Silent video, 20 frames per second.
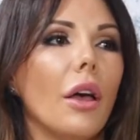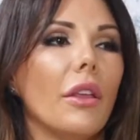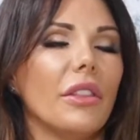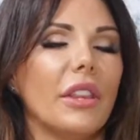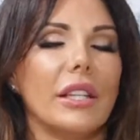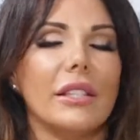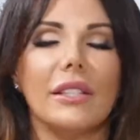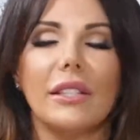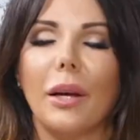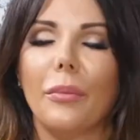
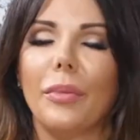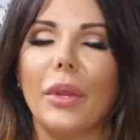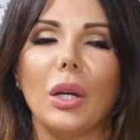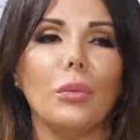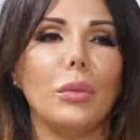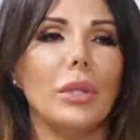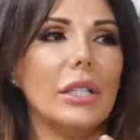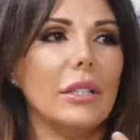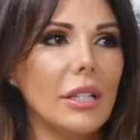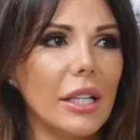there's something
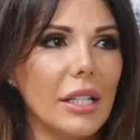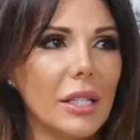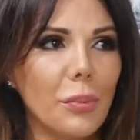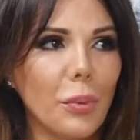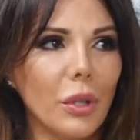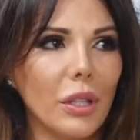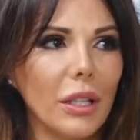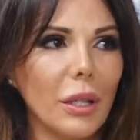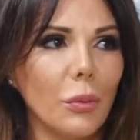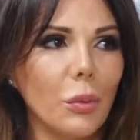we
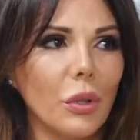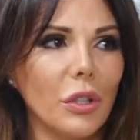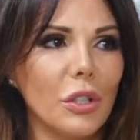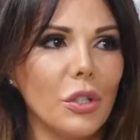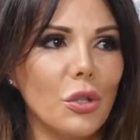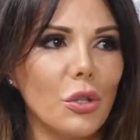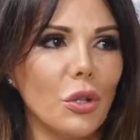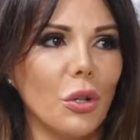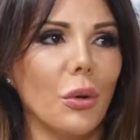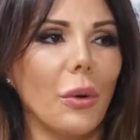desperately want to
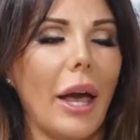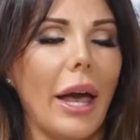do.